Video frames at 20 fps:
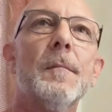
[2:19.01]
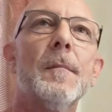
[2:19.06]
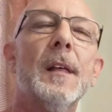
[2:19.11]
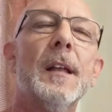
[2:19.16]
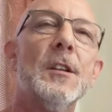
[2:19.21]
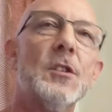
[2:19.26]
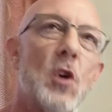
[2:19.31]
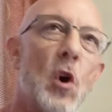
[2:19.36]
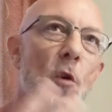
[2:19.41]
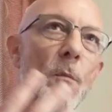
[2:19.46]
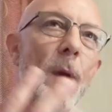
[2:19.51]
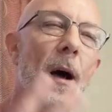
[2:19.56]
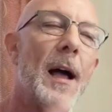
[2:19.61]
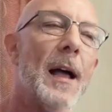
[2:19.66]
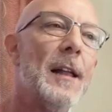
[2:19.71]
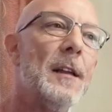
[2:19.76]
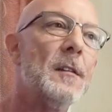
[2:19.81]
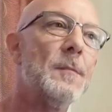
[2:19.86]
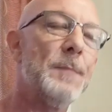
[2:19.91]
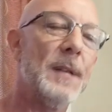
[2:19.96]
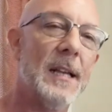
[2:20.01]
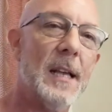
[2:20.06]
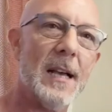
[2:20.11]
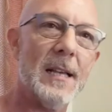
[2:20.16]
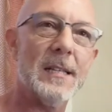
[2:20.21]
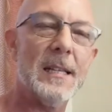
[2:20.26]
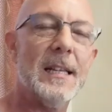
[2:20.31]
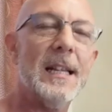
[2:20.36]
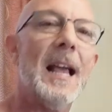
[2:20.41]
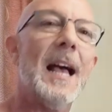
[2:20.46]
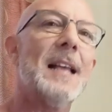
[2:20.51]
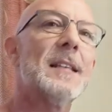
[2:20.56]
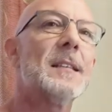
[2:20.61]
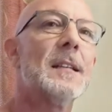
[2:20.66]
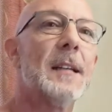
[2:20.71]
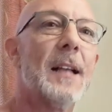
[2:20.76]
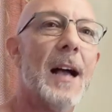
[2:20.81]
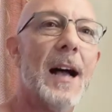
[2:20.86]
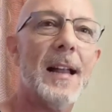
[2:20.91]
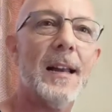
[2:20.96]
in his own mind because he
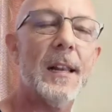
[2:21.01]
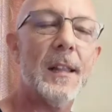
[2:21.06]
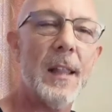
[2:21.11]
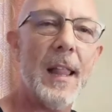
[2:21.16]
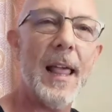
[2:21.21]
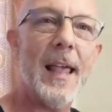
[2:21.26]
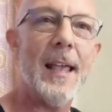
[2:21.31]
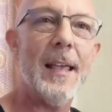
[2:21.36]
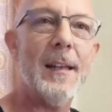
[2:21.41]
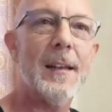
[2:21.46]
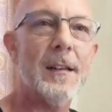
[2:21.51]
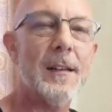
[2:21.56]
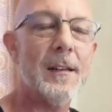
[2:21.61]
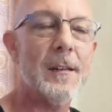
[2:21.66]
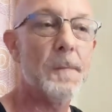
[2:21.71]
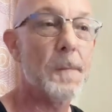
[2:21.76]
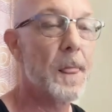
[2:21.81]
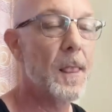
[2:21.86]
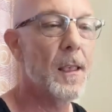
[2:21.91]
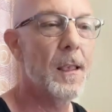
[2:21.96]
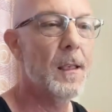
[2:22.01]
hasn't gotten laid. And